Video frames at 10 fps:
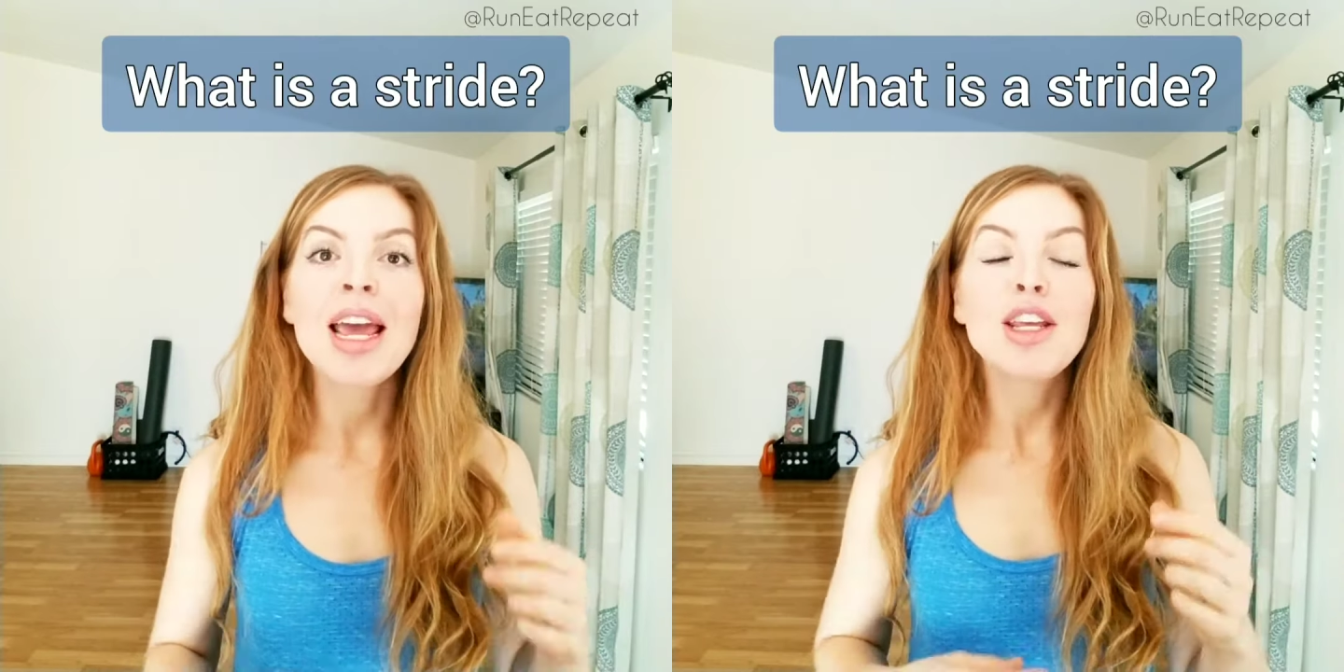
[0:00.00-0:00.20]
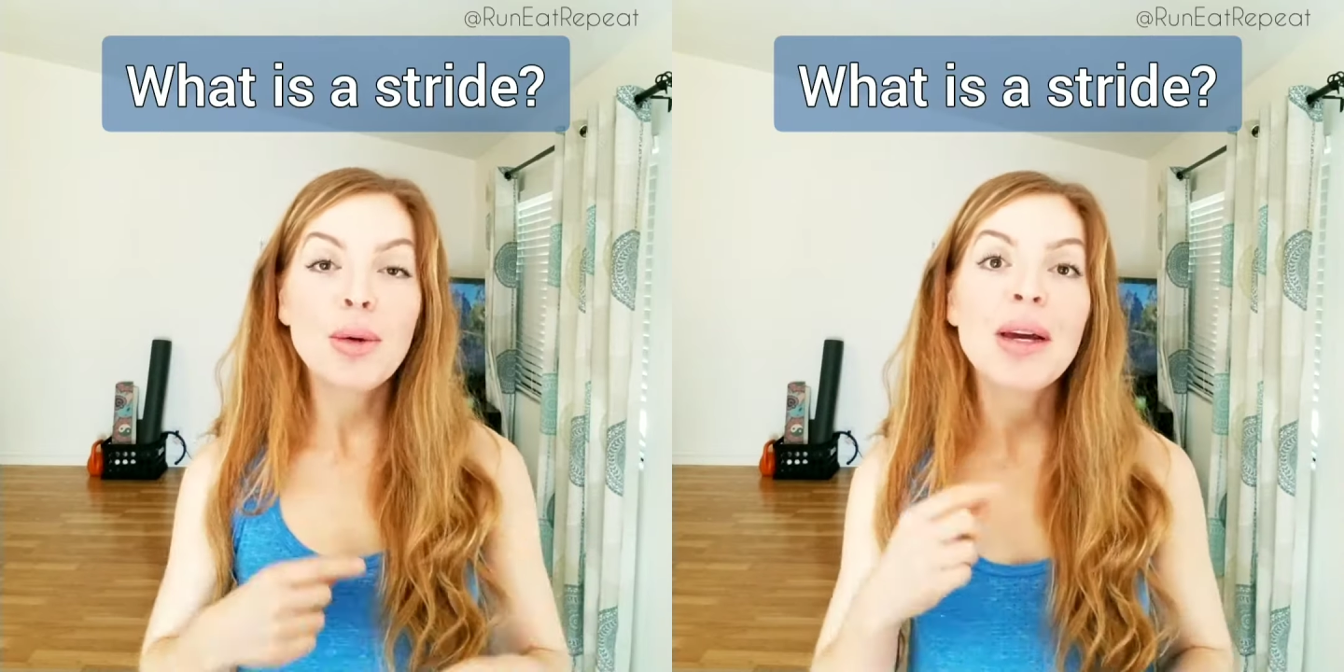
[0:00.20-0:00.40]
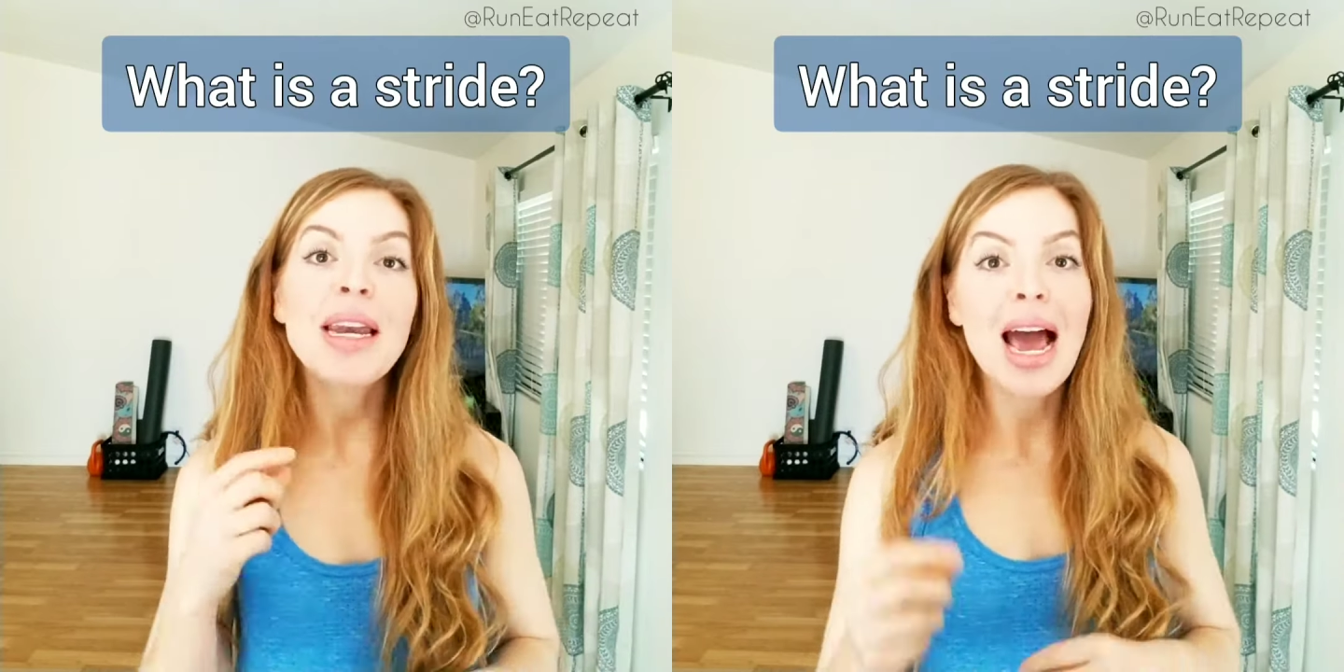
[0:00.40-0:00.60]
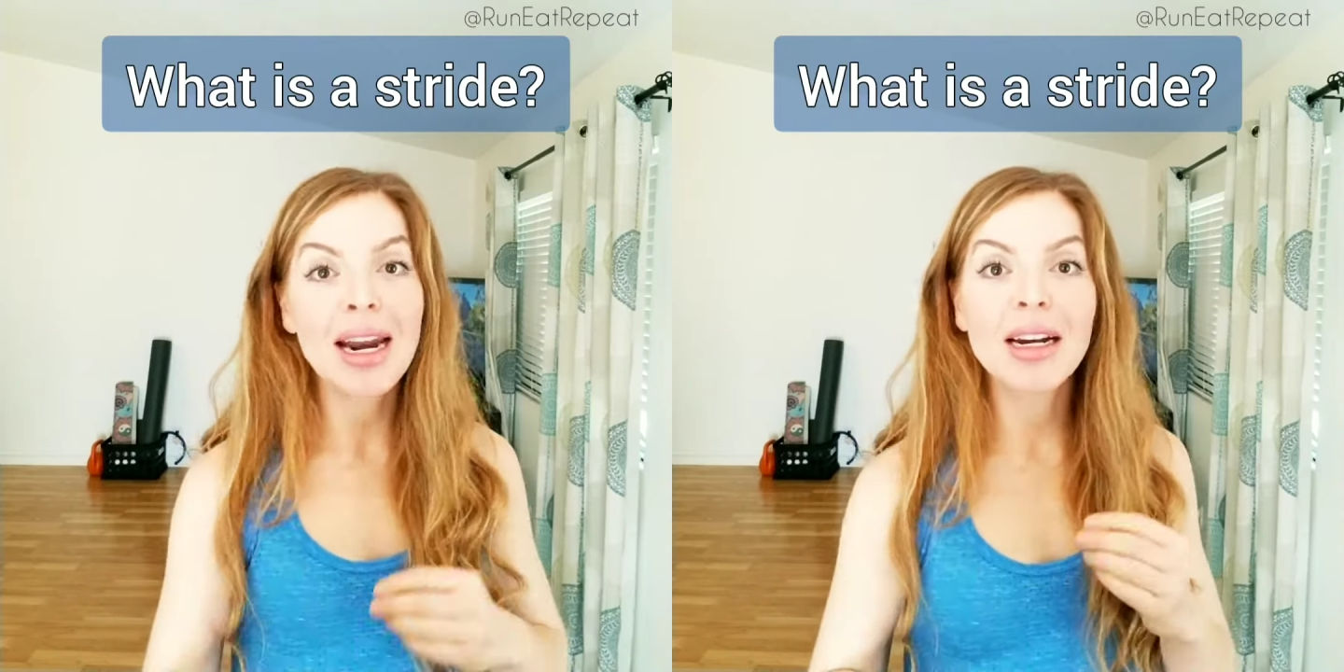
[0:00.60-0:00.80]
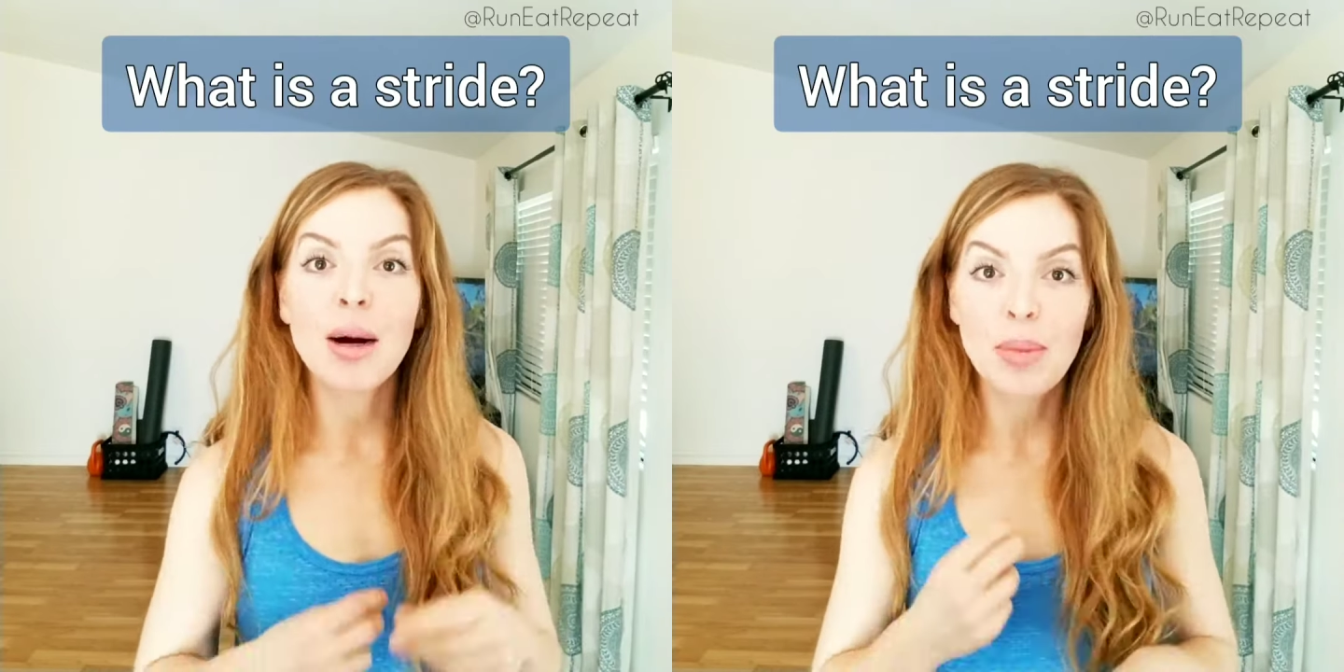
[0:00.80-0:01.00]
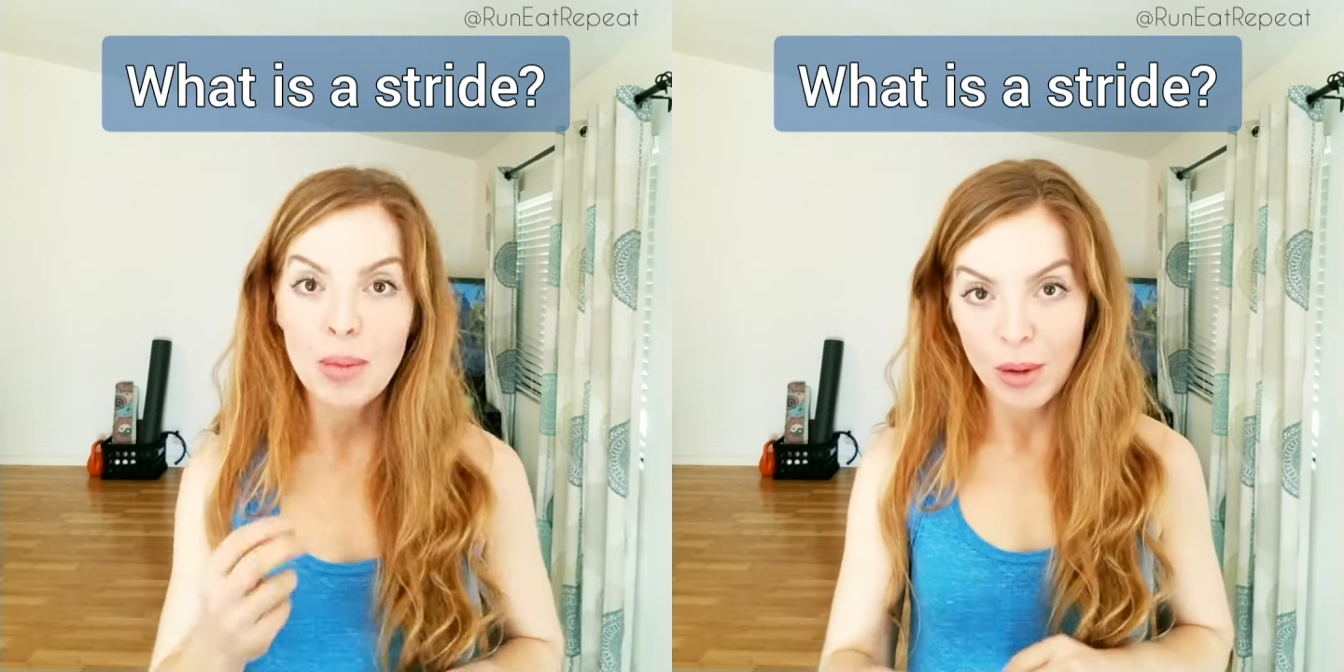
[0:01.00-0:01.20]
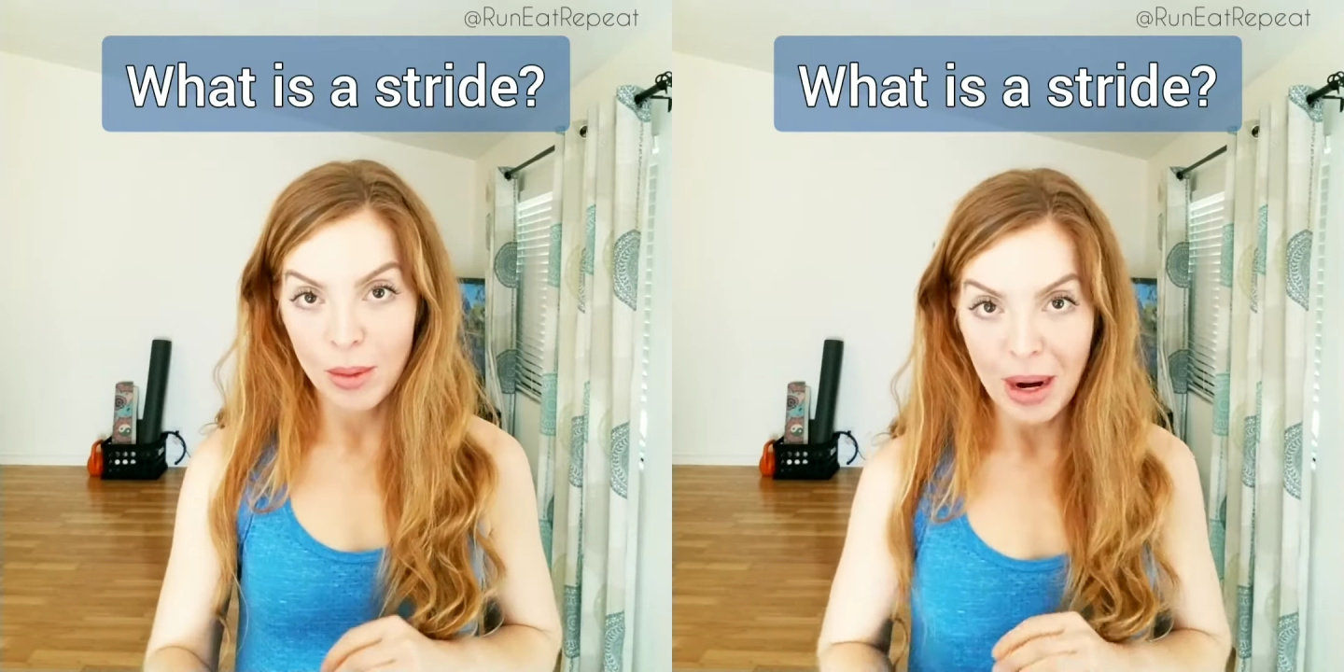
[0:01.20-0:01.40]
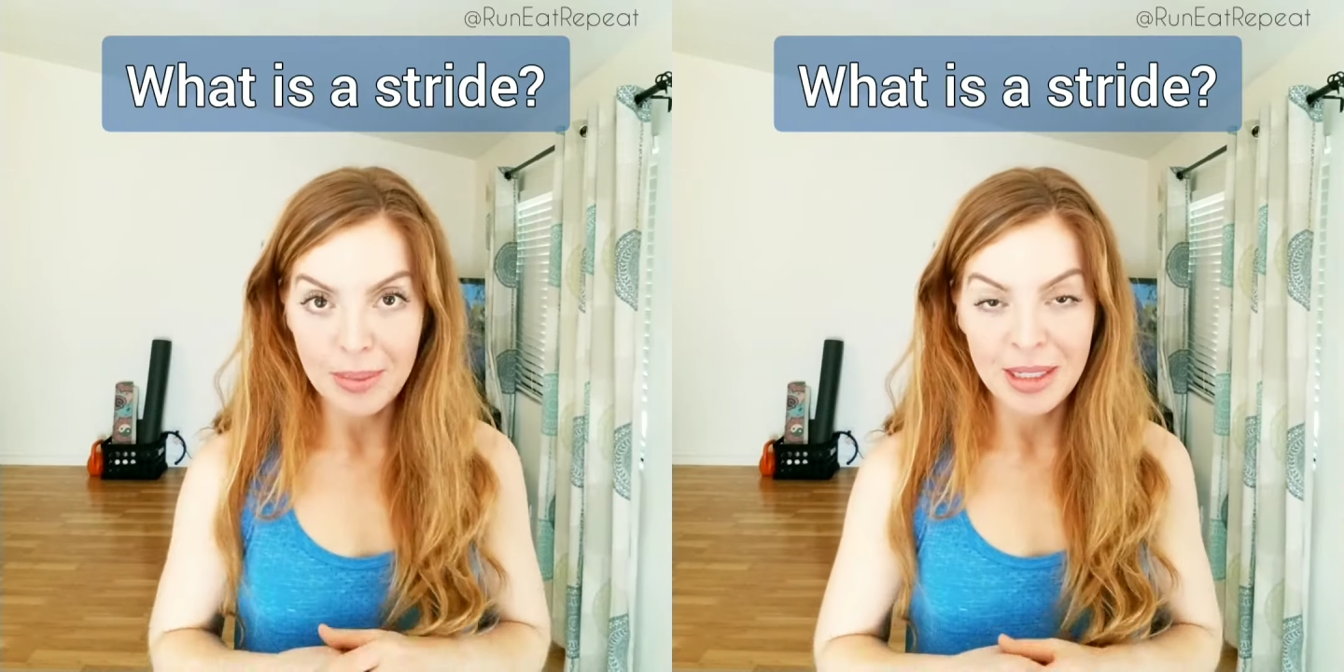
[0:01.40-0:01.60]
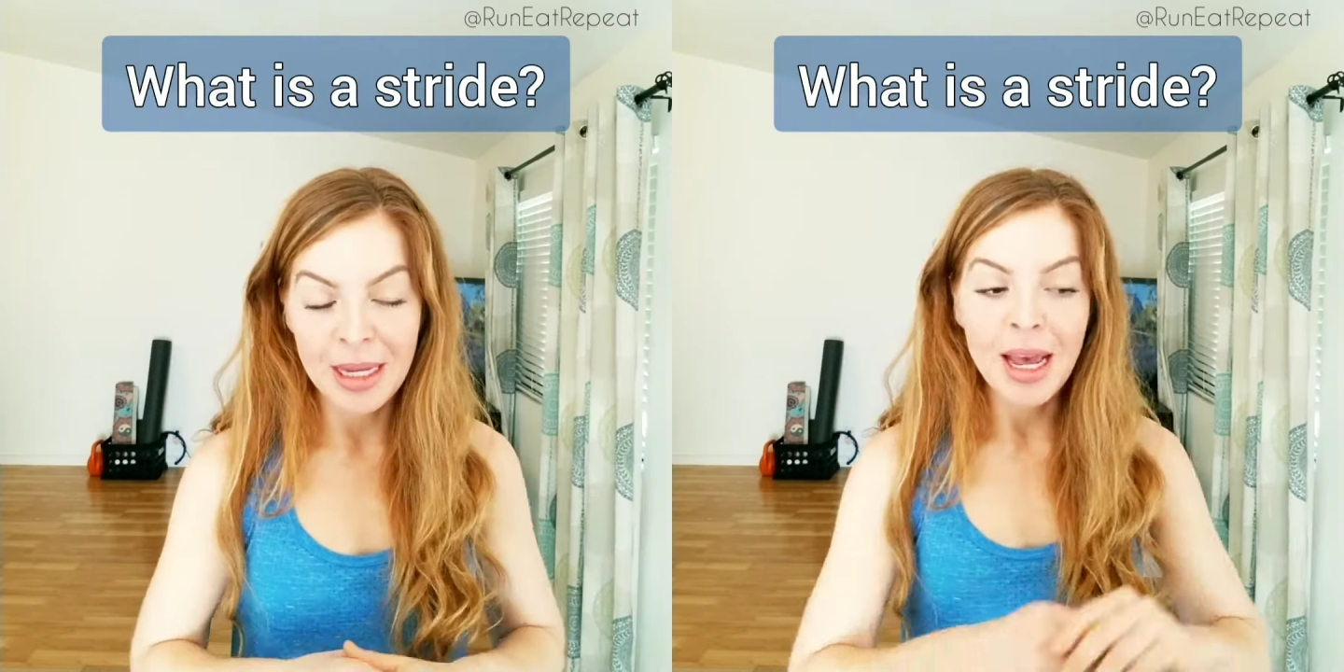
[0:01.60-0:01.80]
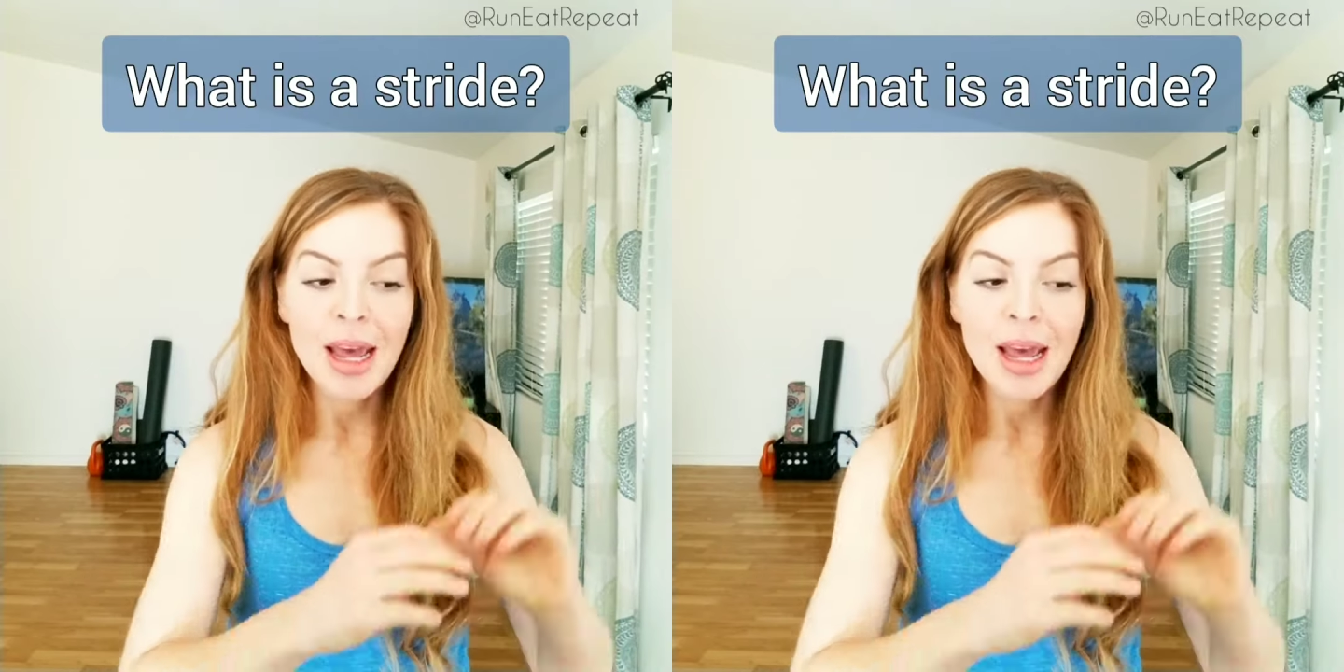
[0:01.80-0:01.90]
you can add a couple more reps.